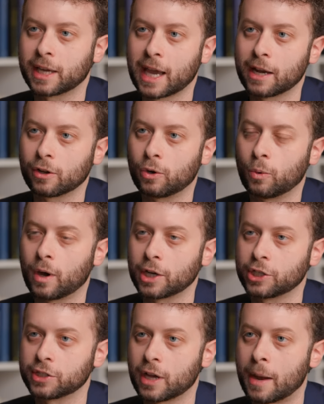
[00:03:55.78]
mechanical
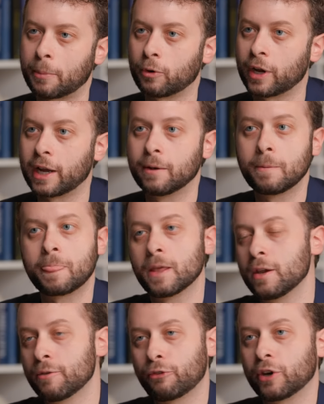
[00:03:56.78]
watches operate.
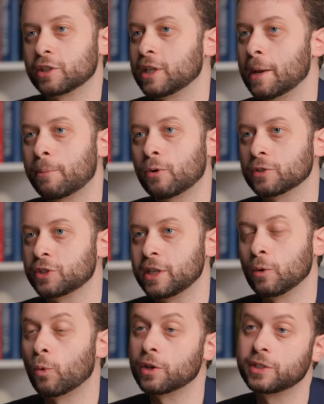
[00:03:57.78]
For example,
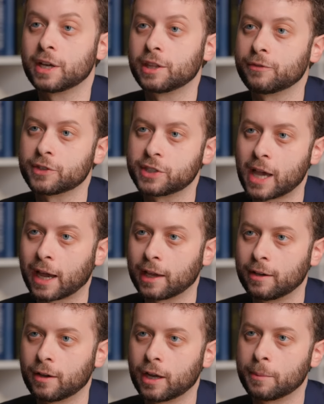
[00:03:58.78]
seeing one tenth of a
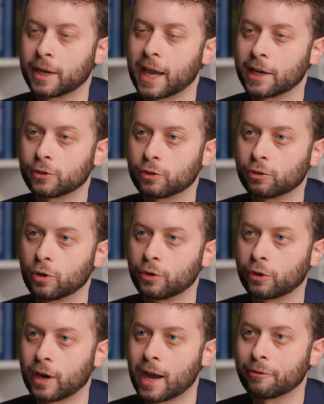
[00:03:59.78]
second on a mechanical
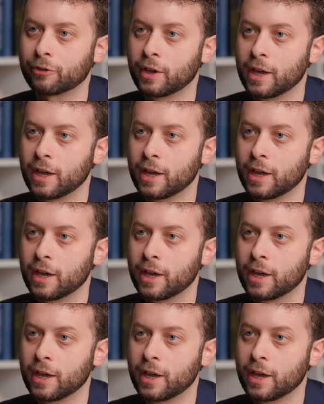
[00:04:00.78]
chronograph.